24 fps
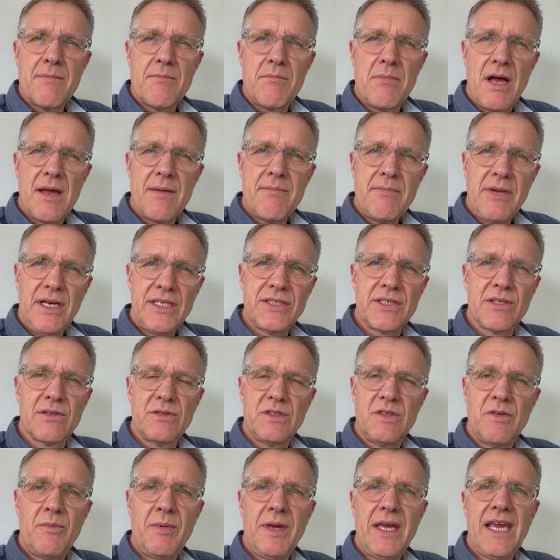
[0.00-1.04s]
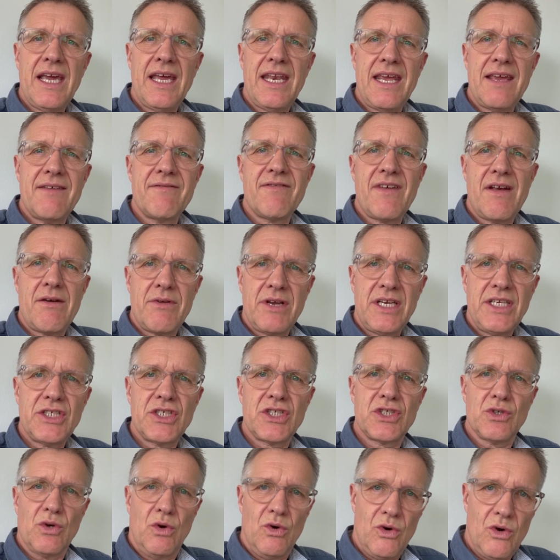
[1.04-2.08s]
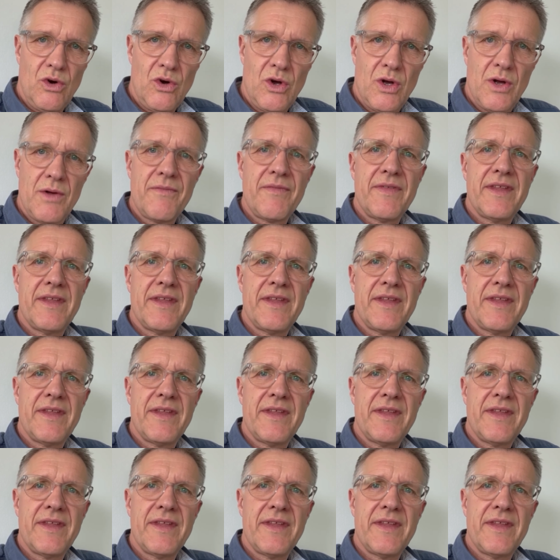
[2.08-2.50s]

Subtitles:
my muscles have been getting very sore